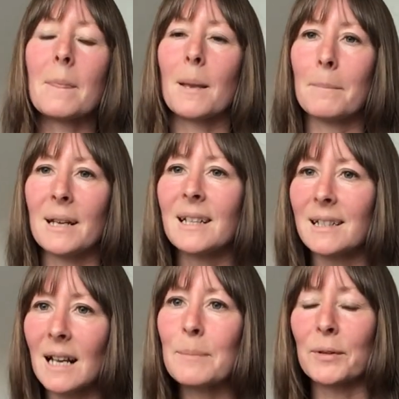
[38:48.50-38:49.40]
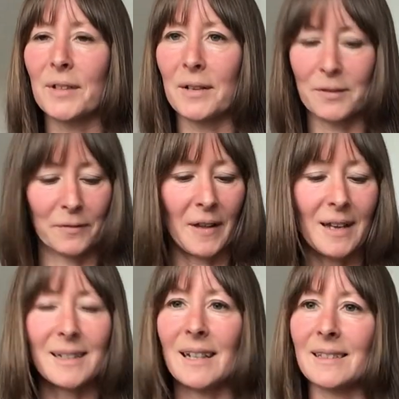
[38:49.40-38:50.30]
making labels out of
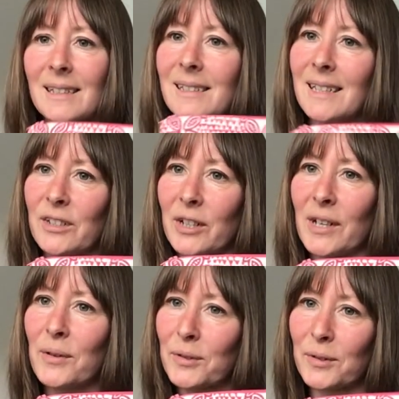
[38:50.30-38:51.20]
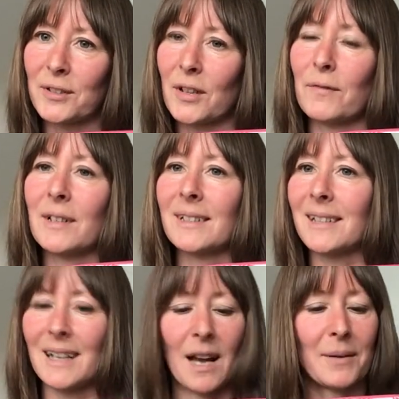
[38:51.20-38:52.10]
that, and then stitching it onto stuff and
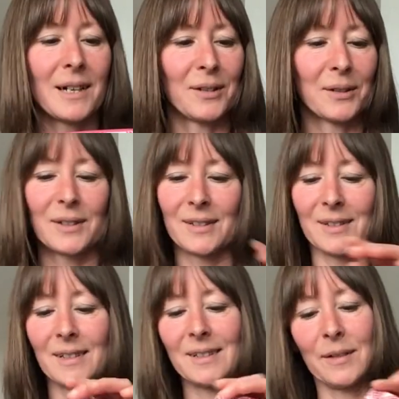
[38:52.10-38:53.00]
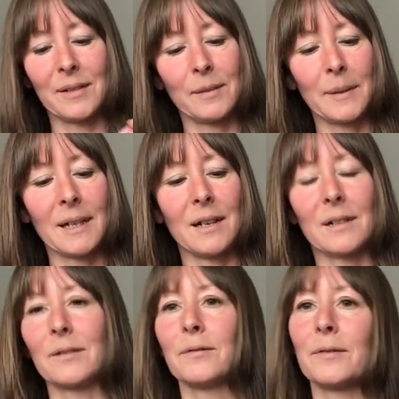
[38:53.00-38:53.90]
seeing how it looks. So it's my
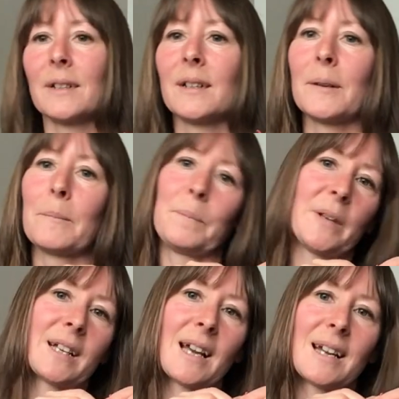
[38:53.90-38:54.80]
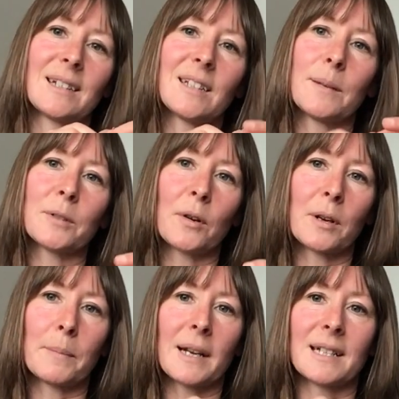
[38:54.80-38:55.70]
kind of, again,
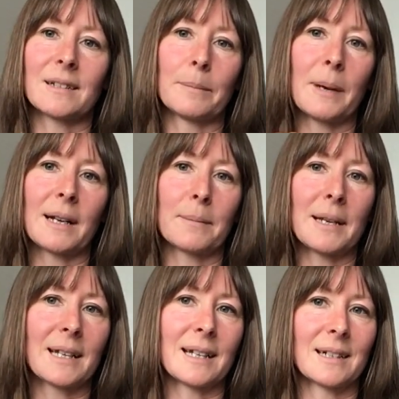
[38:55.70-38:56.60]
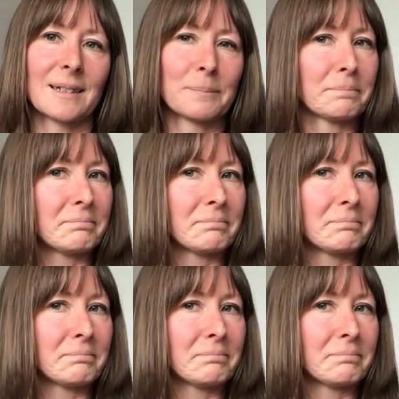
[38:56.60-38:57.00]
tiptoeing back into bag making.